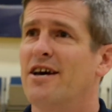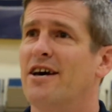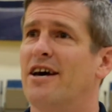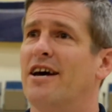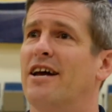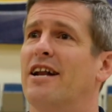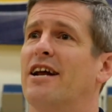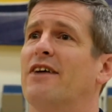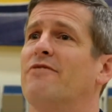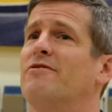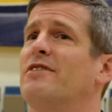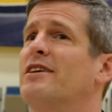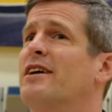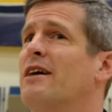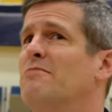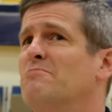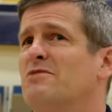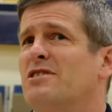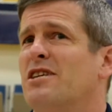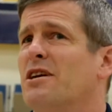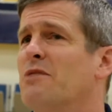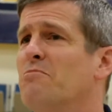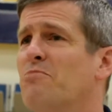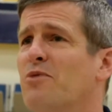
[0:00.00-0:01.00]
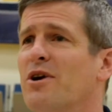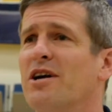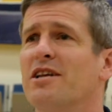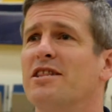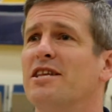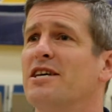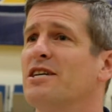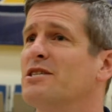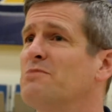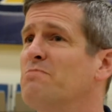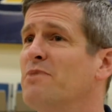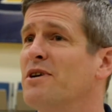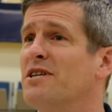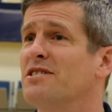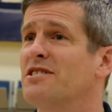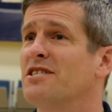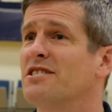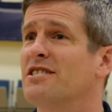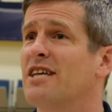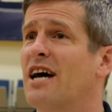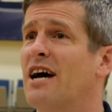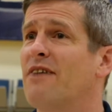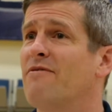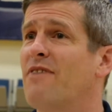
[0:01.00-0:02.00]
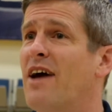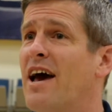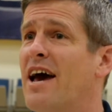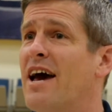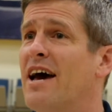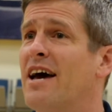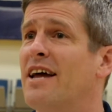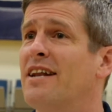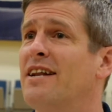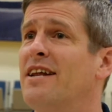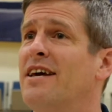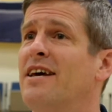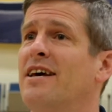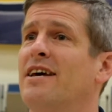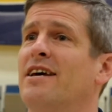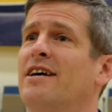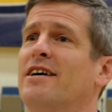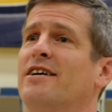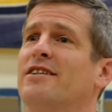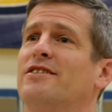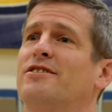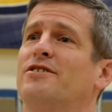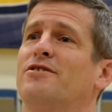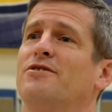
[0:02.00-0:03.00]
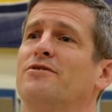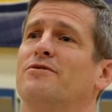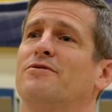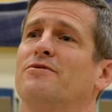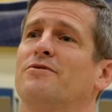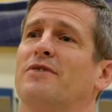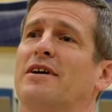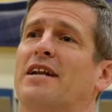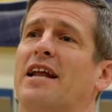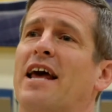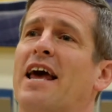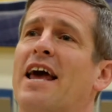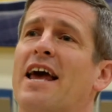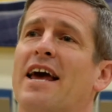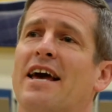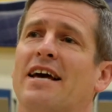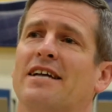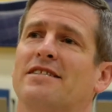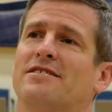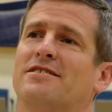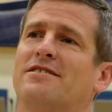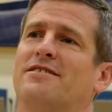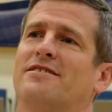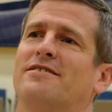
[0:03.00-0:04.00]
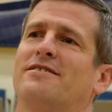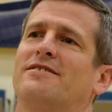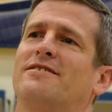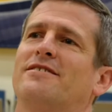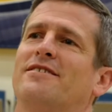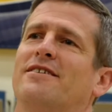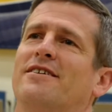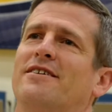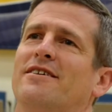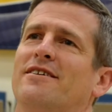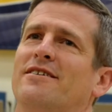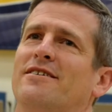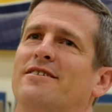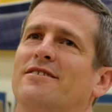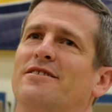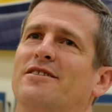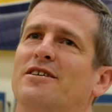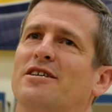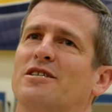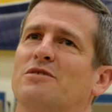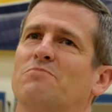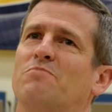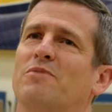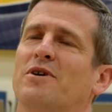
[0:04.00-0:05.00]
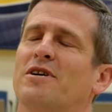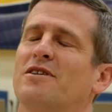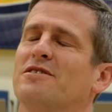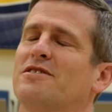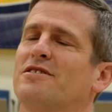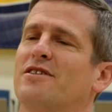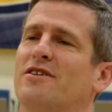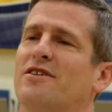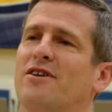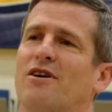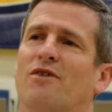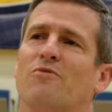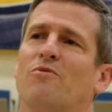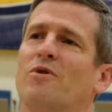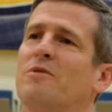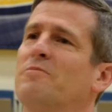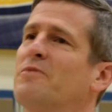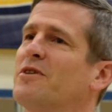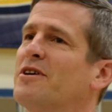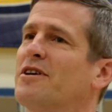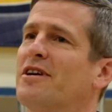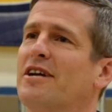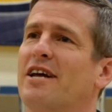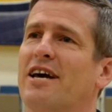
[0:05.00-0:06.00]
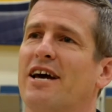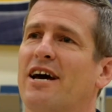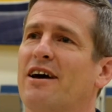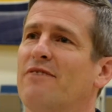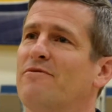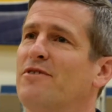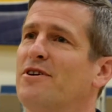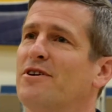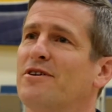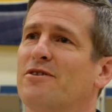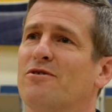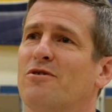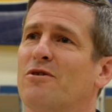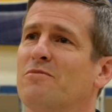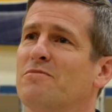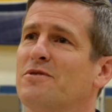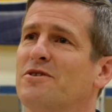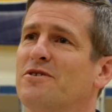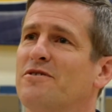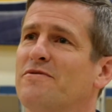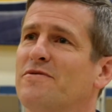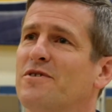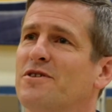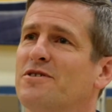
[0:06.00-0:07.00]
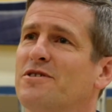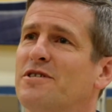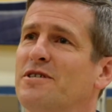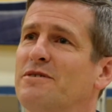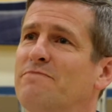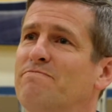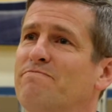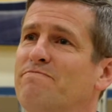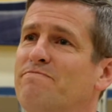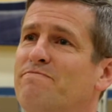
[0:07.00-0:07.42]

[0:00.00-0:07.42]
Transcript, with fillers: and everything. I'm just going to bring the experiences I've had to enhance the experience that our women are going to have here at Corban University.